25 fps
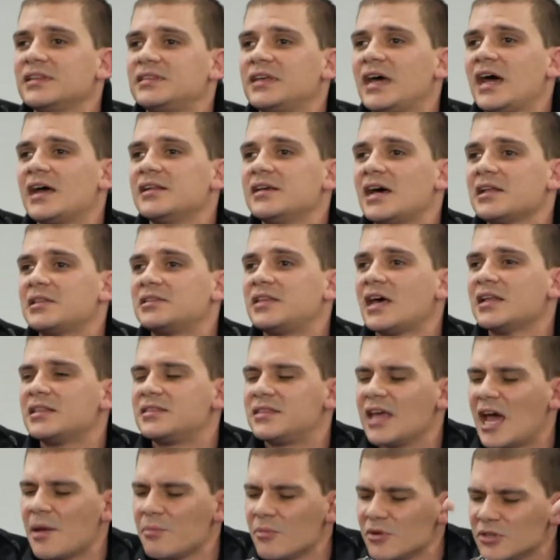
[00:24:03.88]
there, that, that
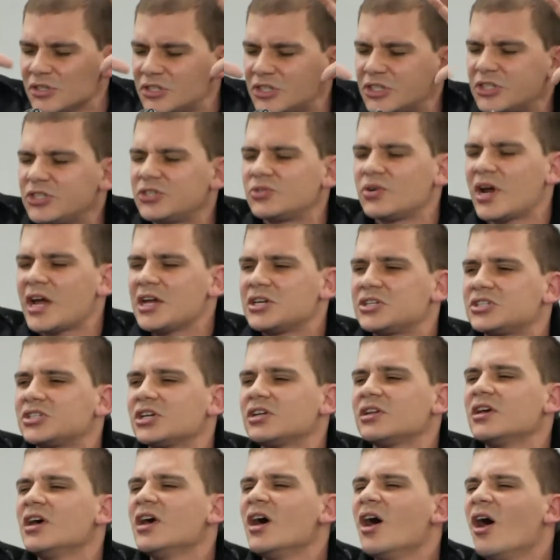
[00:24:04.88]

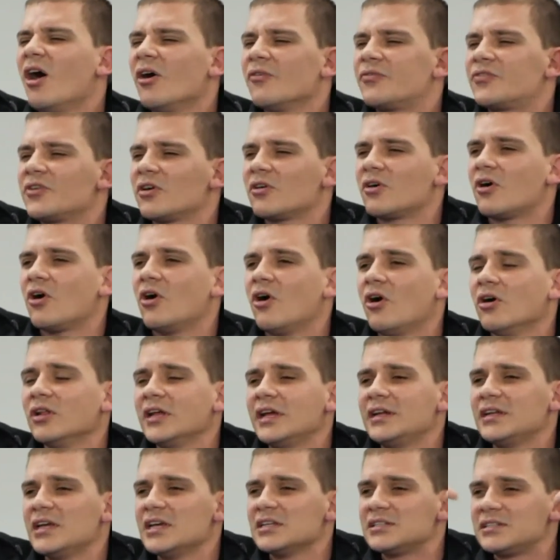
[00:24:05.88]
demonstration of your
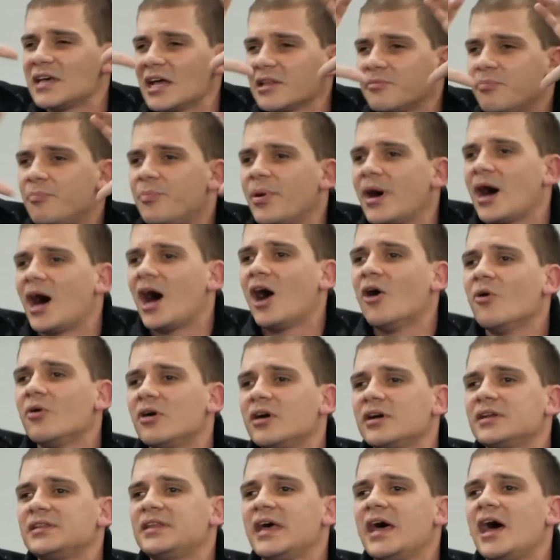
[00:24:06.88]
holiness, that
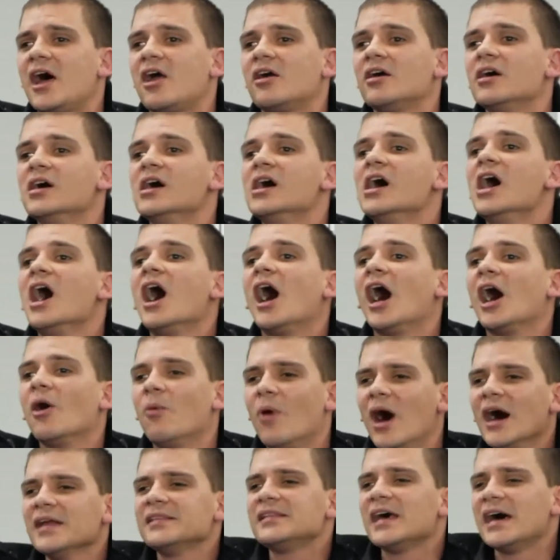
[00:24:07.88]
power there. I
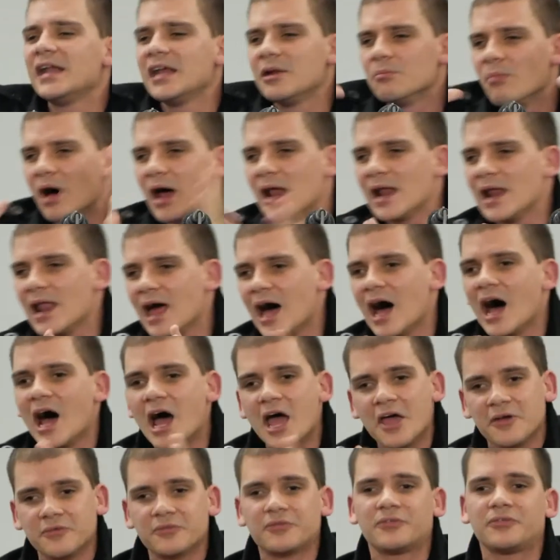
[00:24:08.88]
want that in my
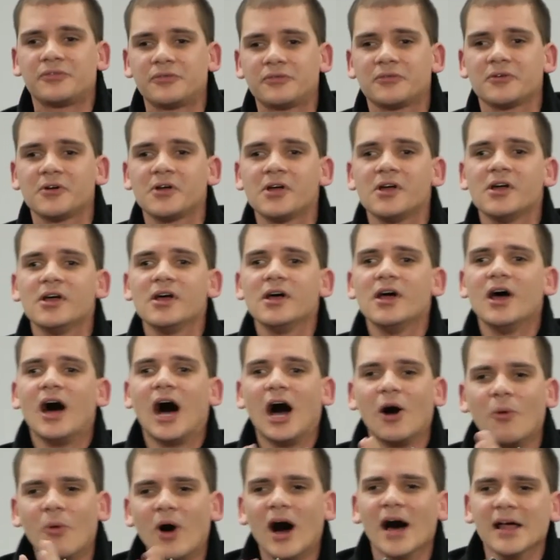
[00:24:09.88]
life.
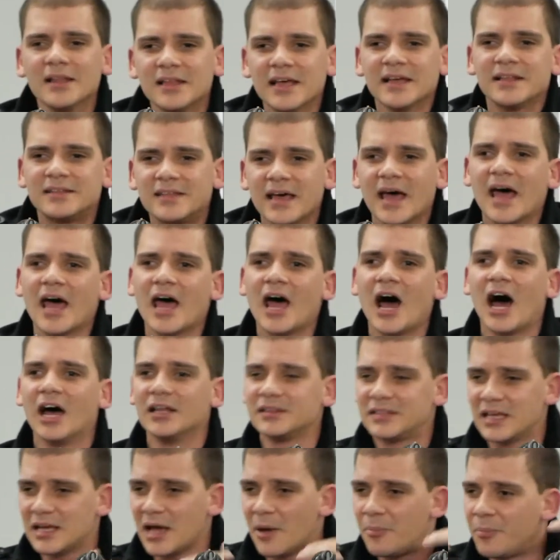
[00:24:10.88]
I want it there. Uh,
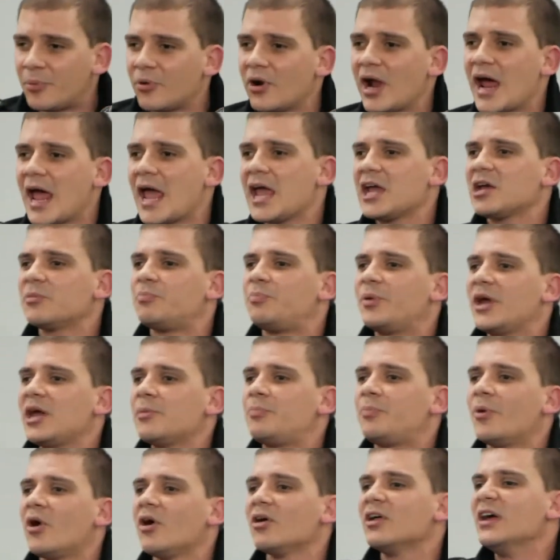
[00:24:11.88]
a praying
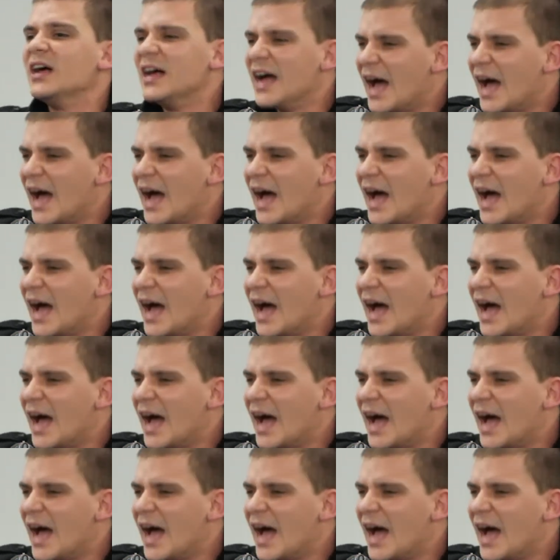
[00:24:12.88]
people